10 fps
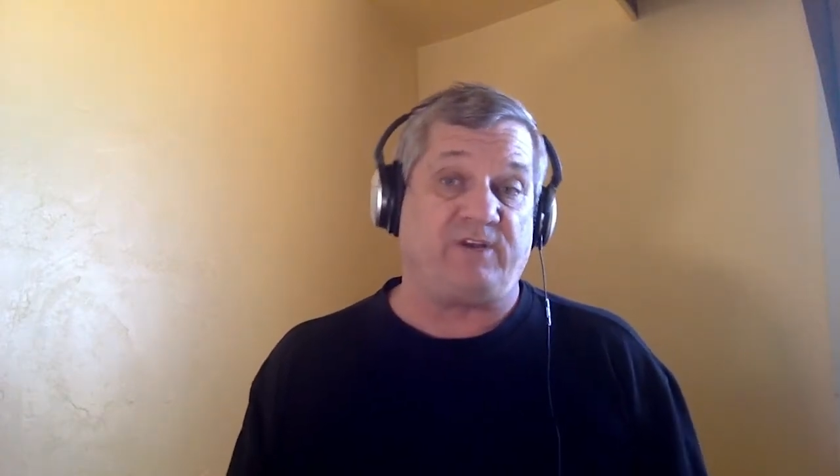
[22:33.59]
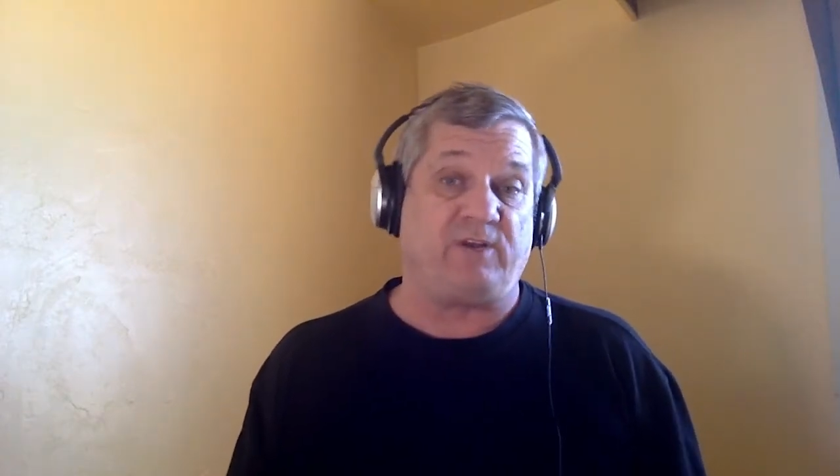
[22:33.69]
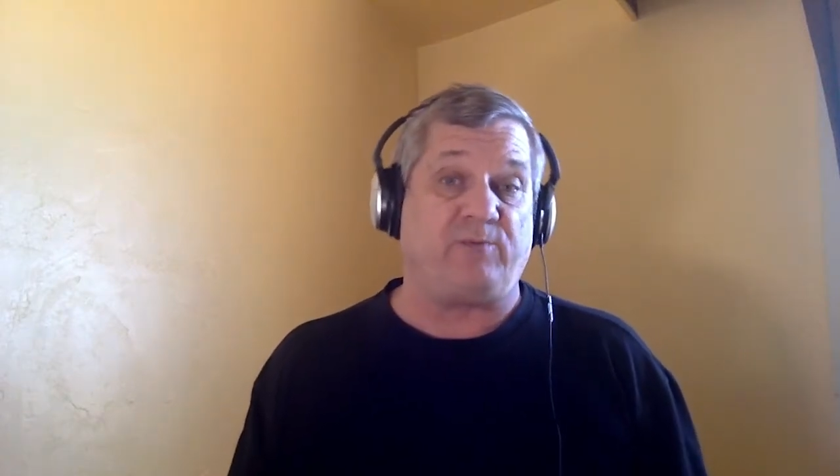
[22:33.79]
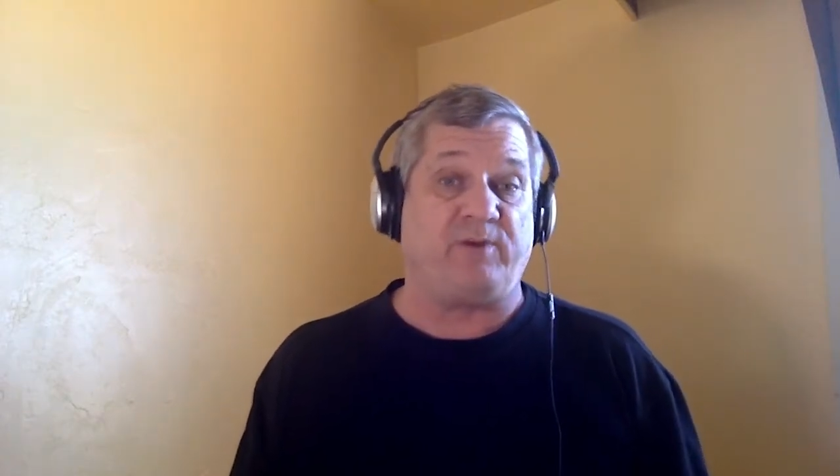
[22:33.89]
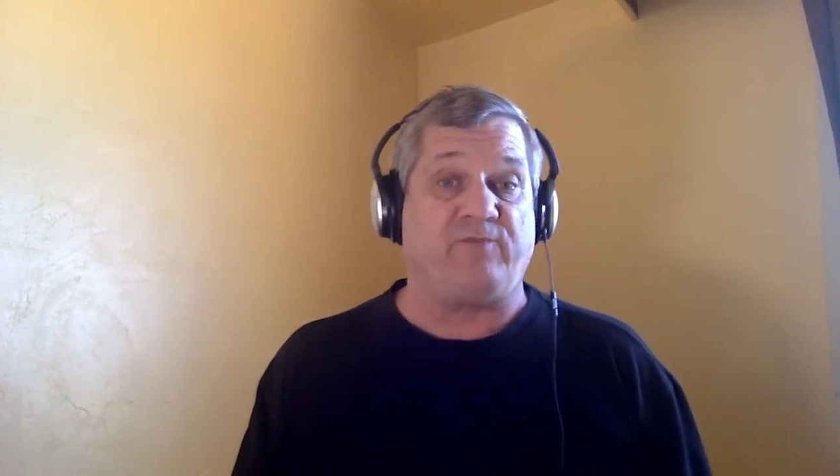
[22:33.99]
and
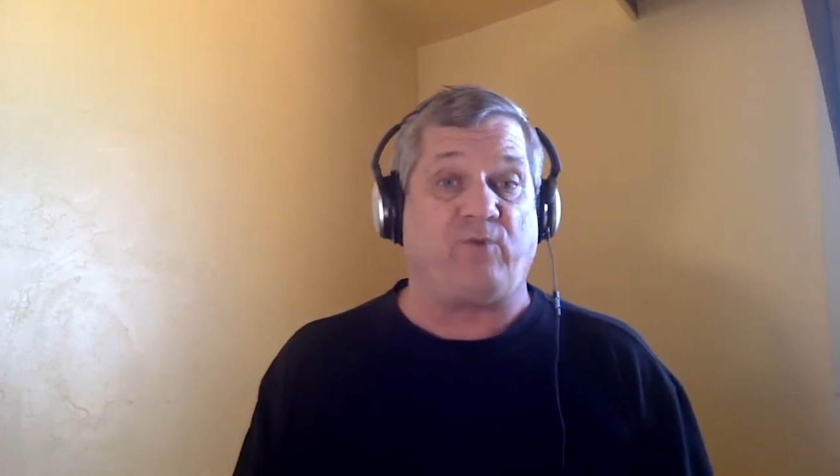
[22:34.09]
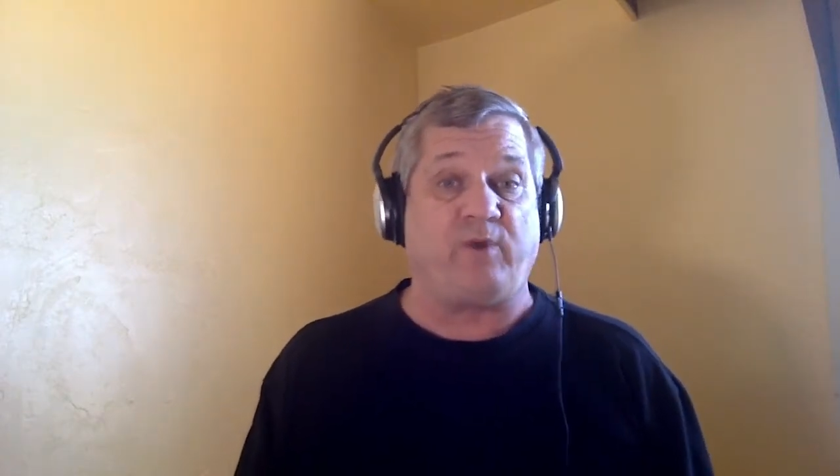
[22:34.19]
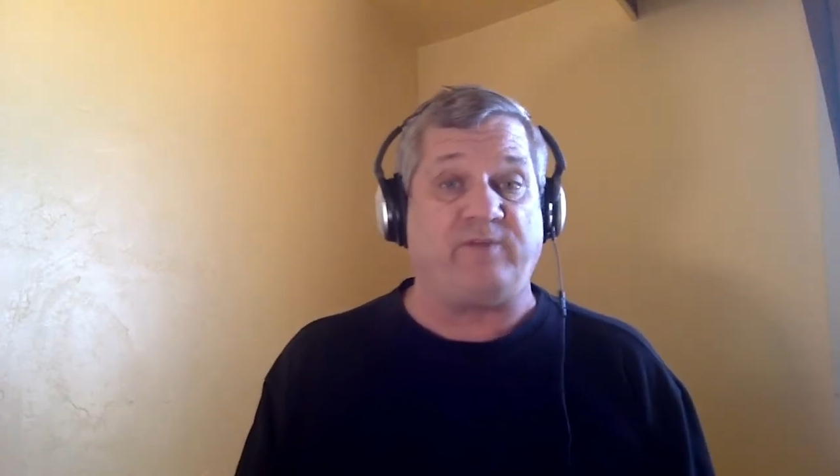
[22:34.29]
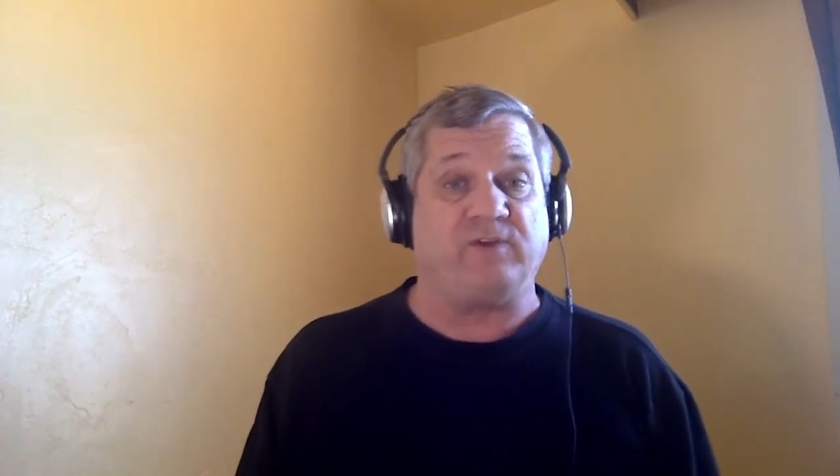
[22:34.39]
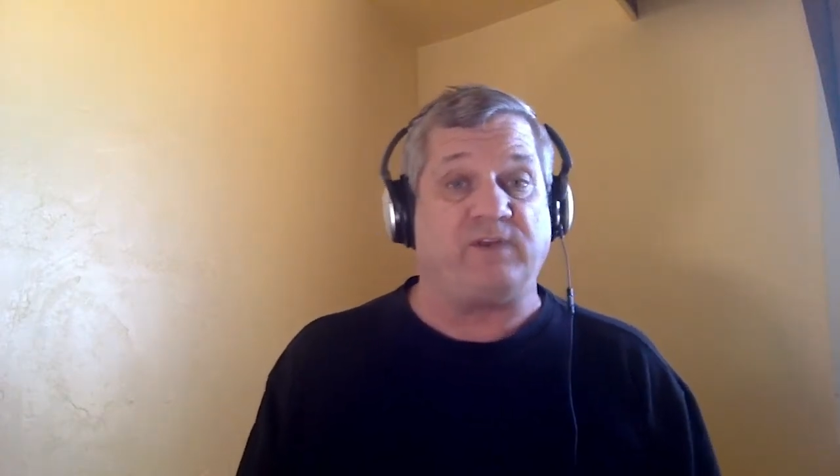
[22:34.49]
they'll put in
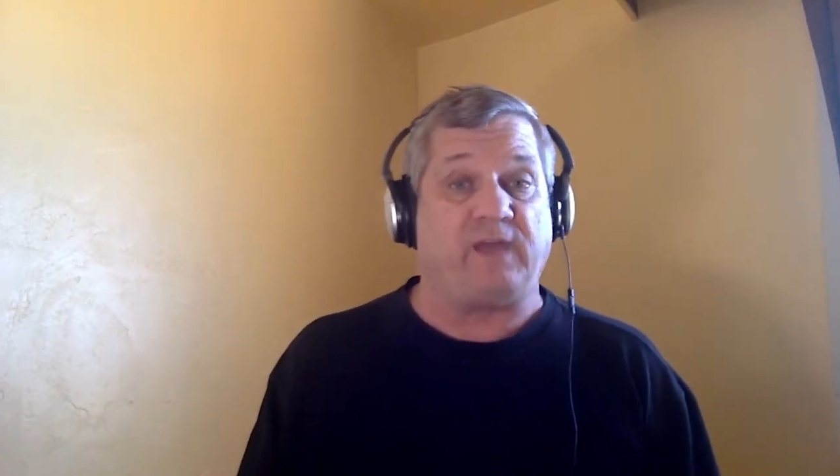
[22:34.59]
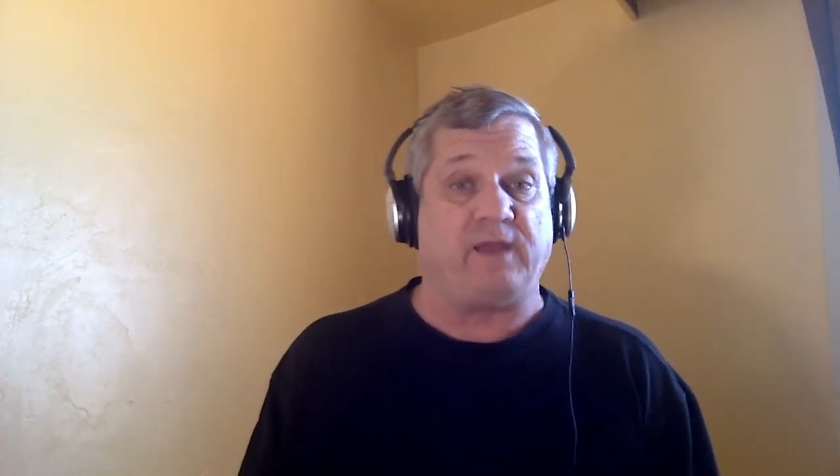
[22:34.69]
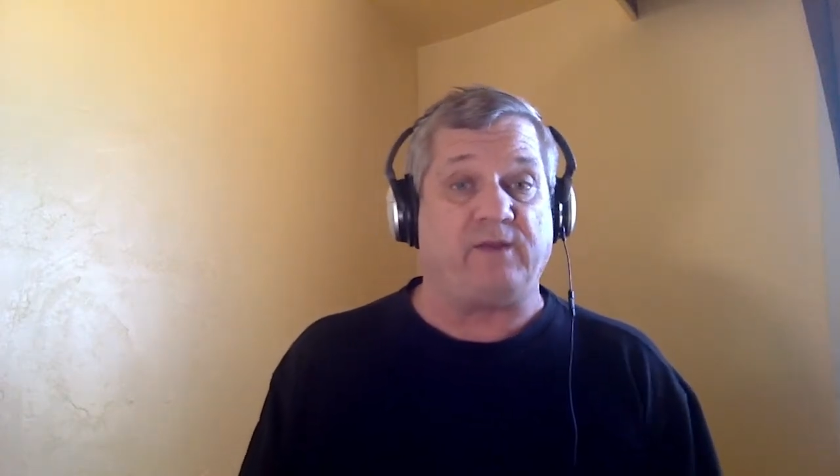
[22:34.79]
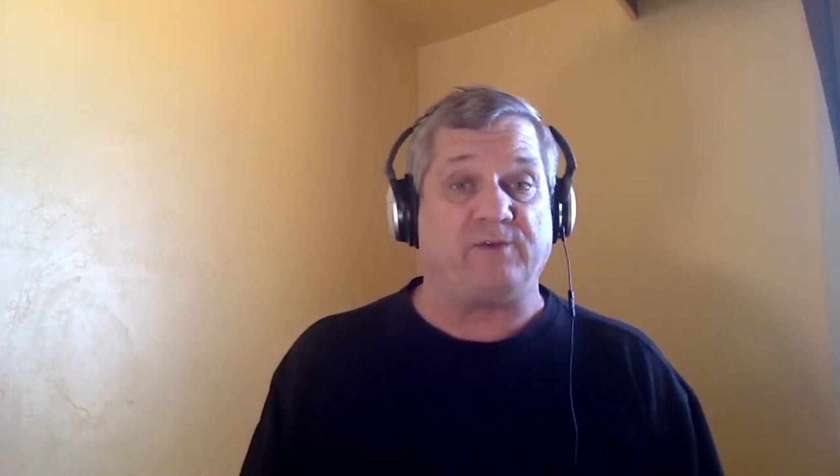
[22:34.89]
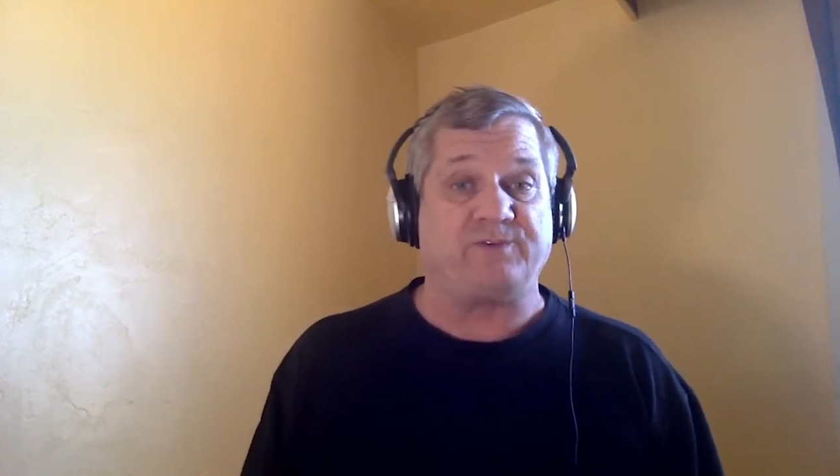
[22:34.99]
40-foot
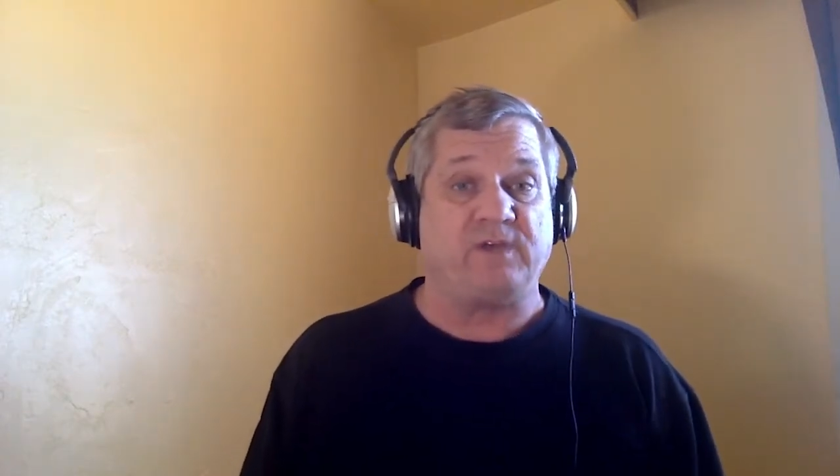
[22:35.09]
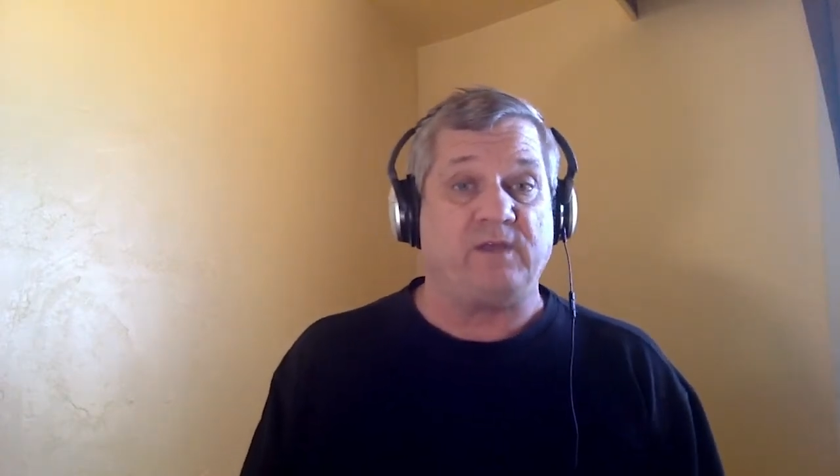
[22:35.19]
candles.